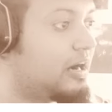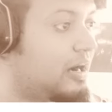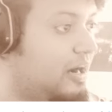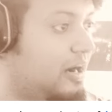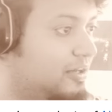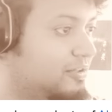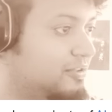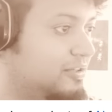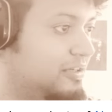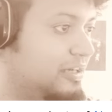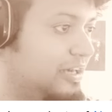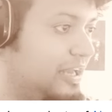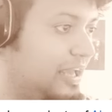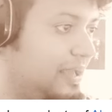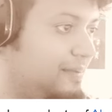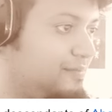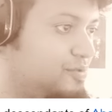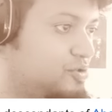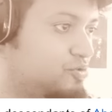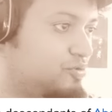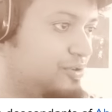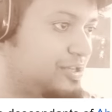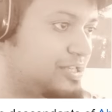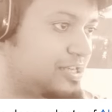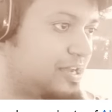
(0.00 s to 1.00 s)
Other
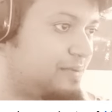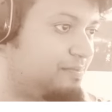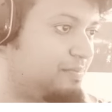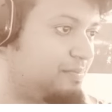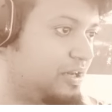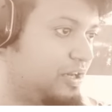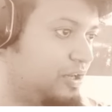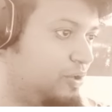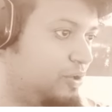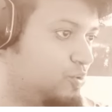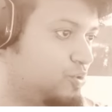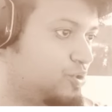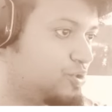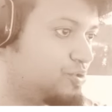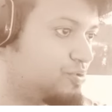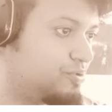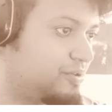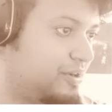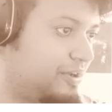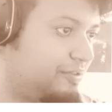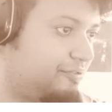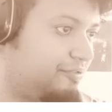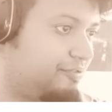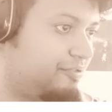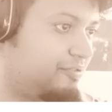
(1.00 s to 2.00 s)
names which have been used to,
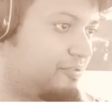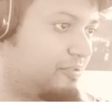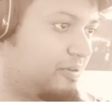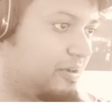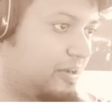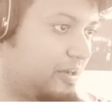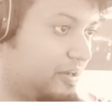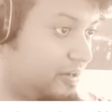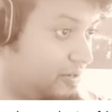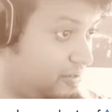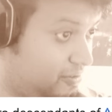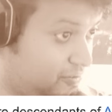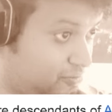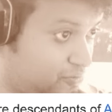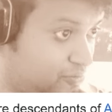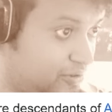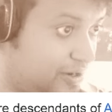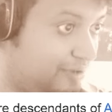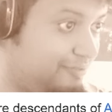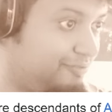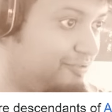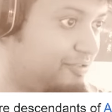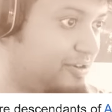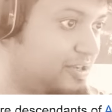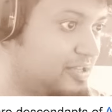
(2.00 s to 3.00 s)
ref, uh, to
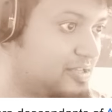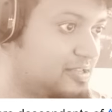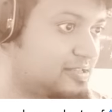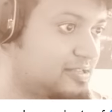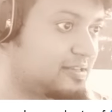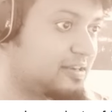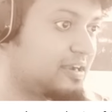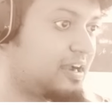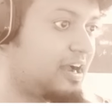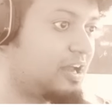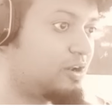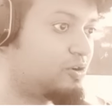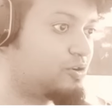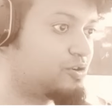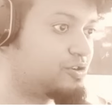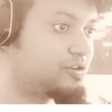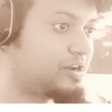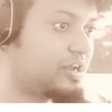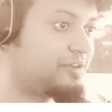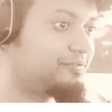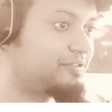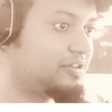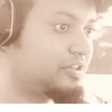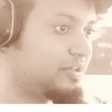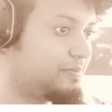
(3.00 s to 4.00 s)
reference the Galo
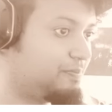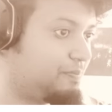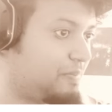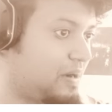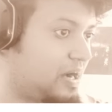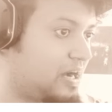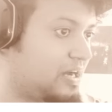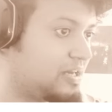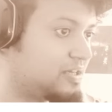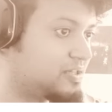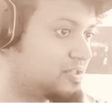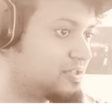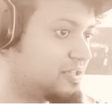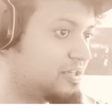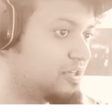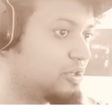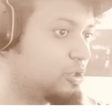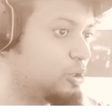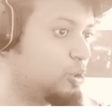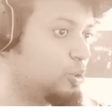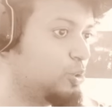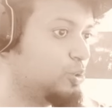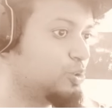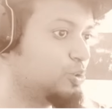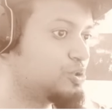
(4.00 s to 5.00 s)
tribe in the past
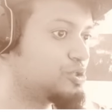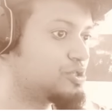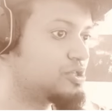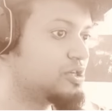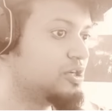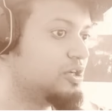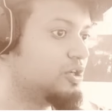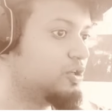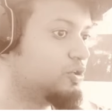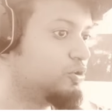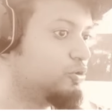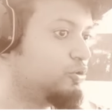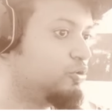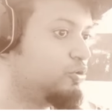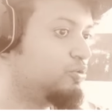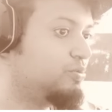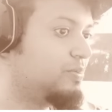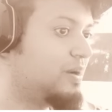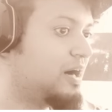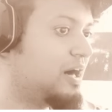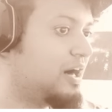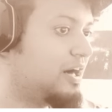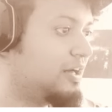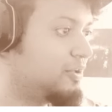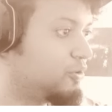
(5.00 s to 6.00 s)
includes
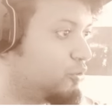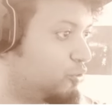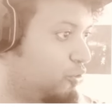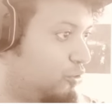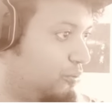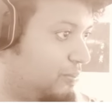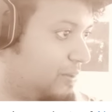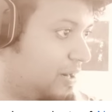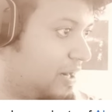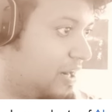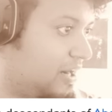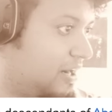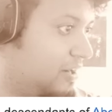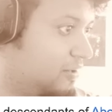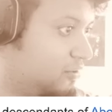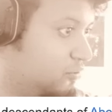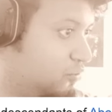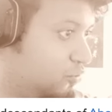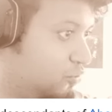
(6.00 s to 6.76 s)
Duba, Doba,